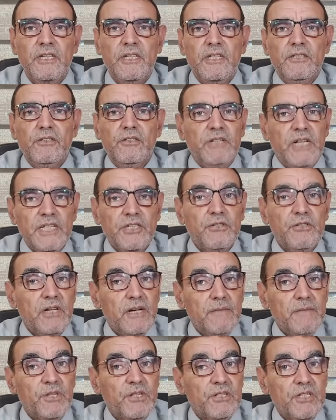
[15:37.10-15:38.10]
the natural
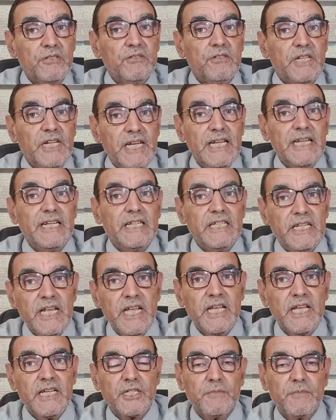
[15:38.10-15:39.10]
procedure healing,
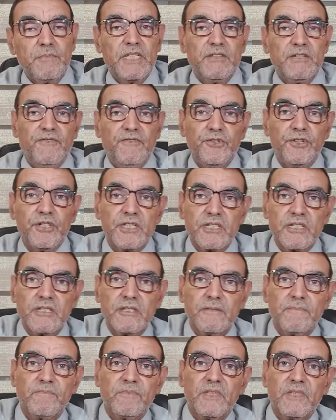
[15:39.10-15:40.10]
yes, but first,
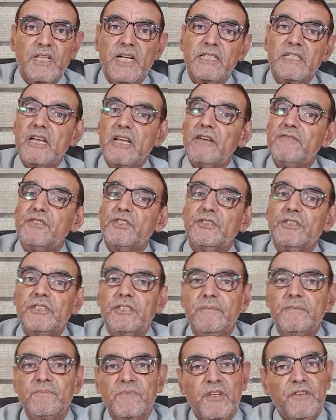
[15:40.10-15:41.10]
not after
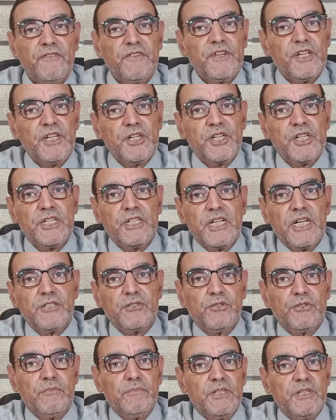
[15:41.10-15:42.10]
finishing that
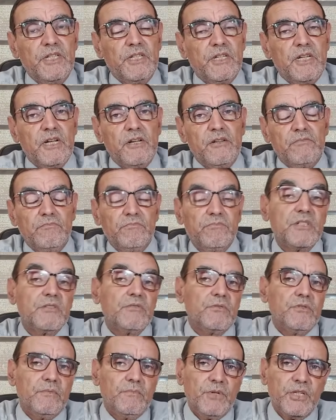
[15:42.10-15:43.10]

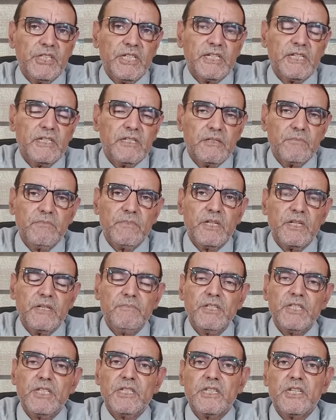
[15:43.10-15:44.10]
the modern
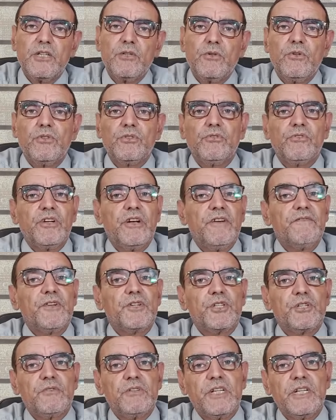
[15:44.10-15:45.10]
medicine or the
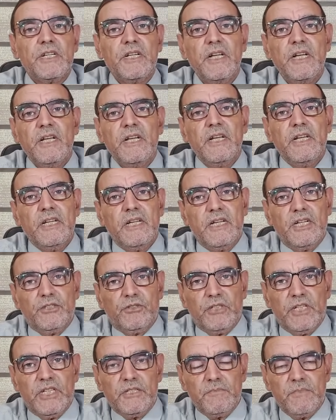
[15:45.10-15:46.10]
conventional
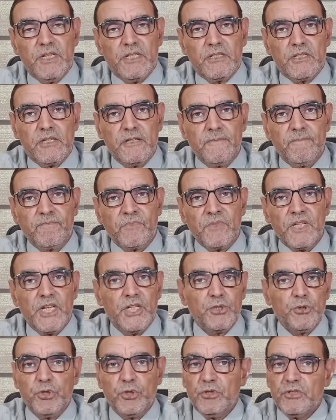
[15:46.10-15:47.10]
treatments. But
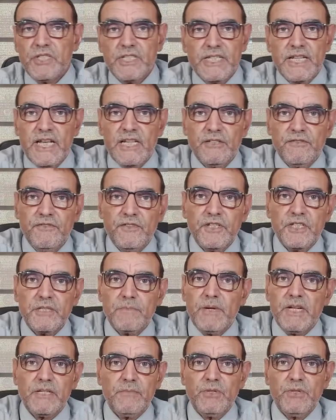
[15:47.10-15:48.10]
you should start first
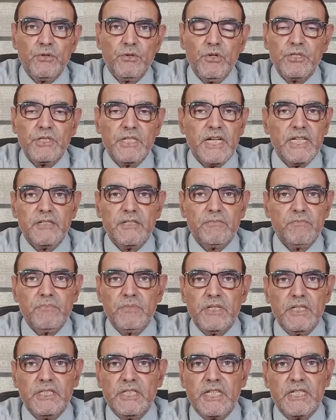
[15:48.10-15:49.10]
back, because that
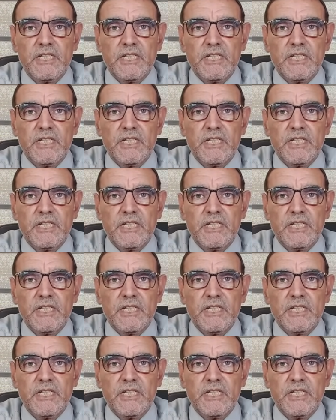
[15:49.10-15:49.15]
it